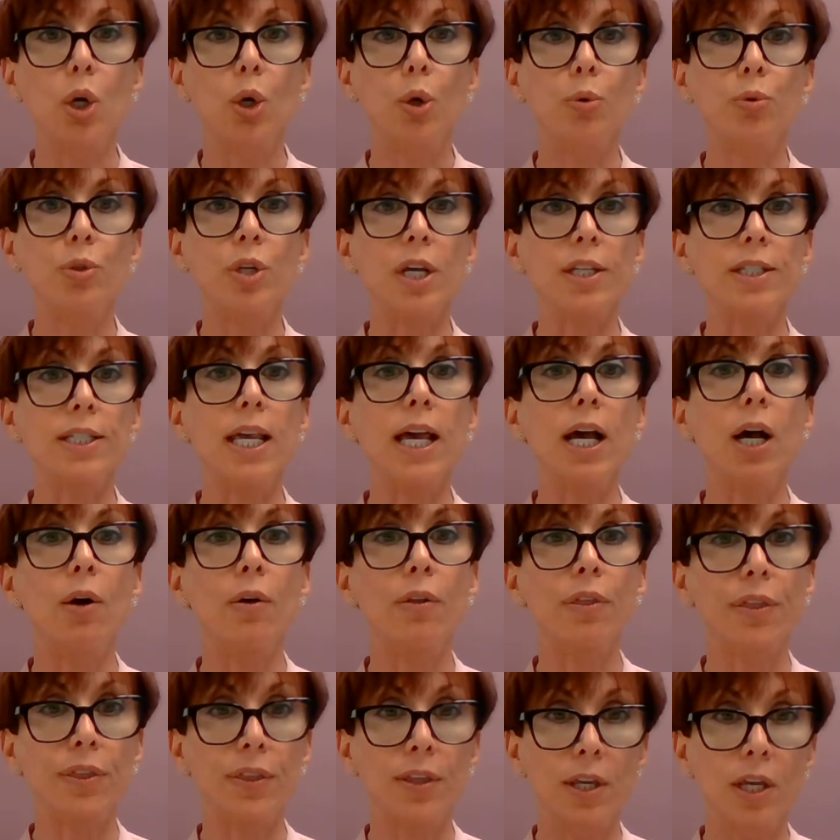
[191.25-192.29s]
who does
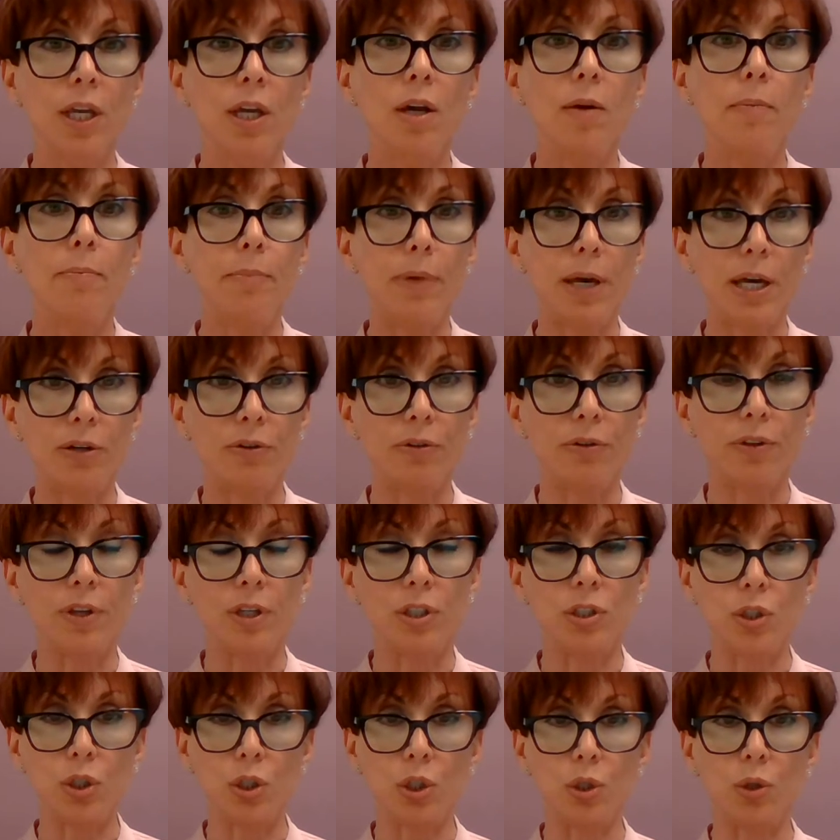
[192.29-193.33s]
health better
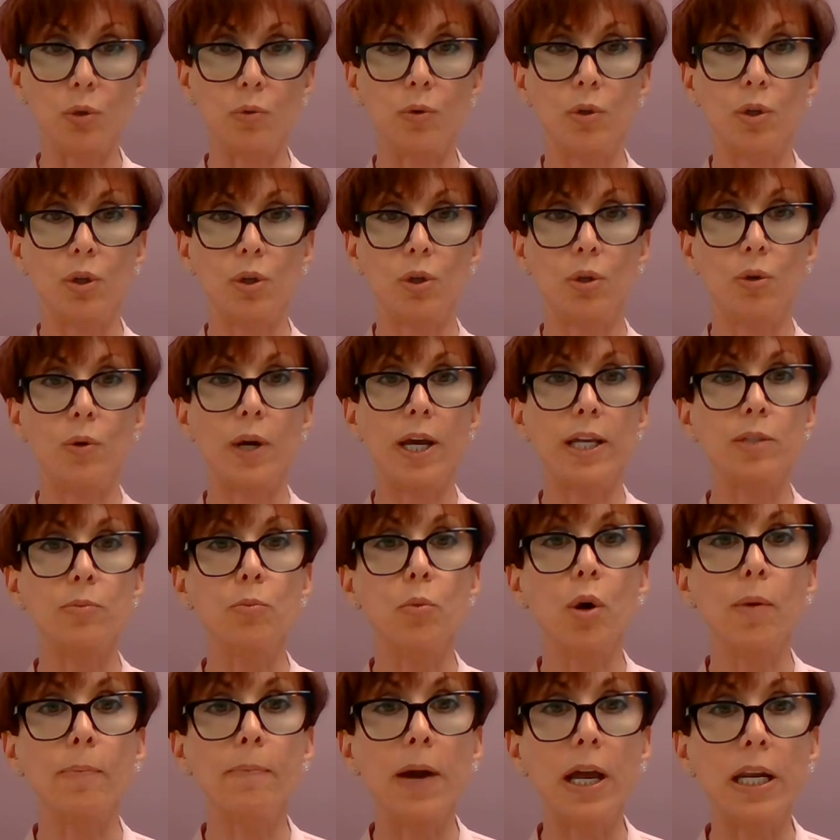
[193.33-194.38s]
than you, who has
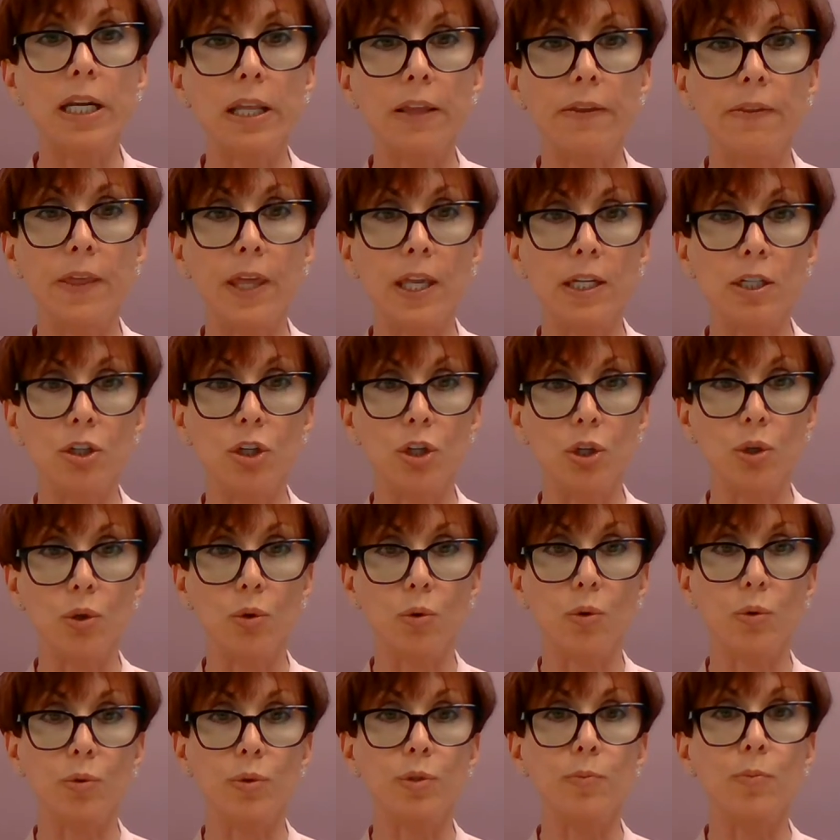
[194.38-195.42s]
more money than
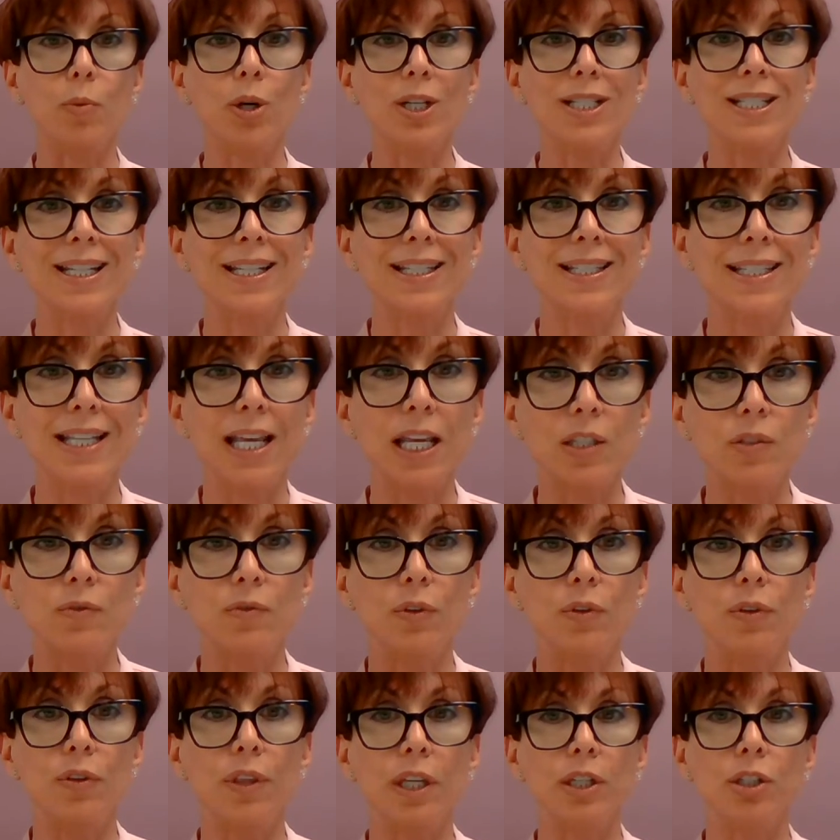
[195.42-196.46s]
you, who is more
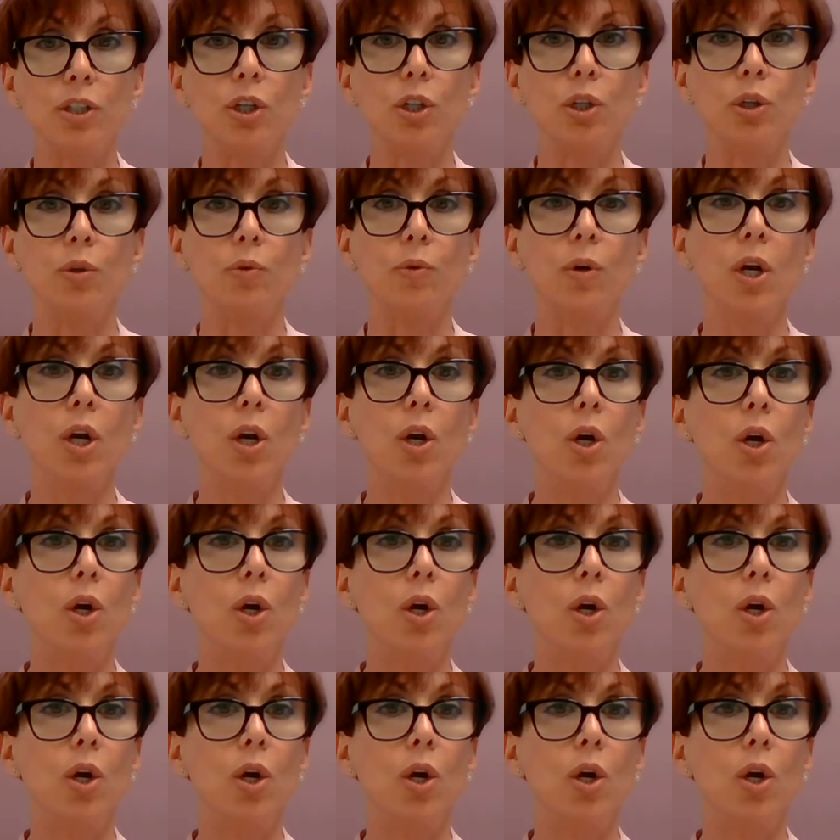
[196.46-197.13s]
successful than you,